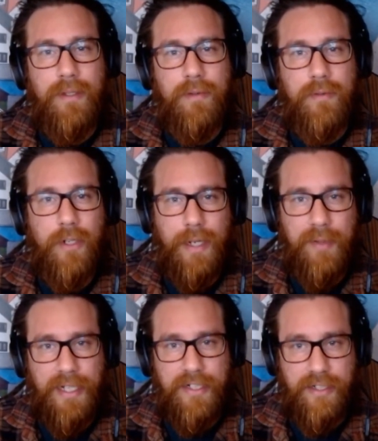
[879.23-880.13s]
your
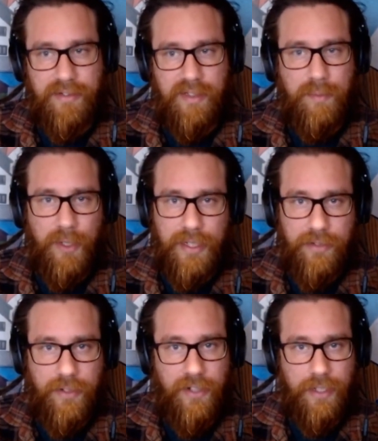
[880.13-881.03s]
application is exploding
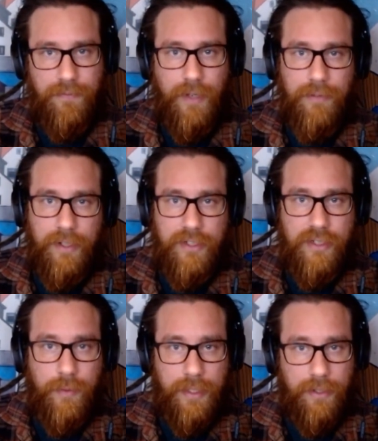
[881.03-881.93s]
and returning a
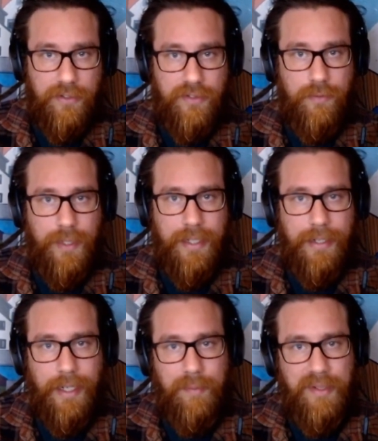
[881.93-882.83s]
500 when that
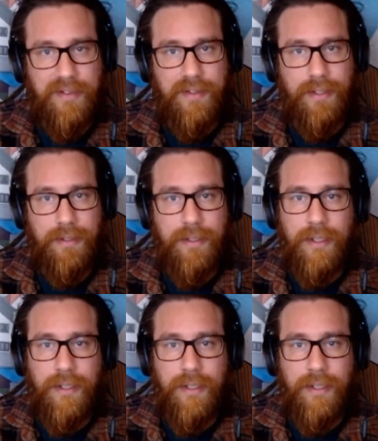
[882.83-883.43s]
happens, then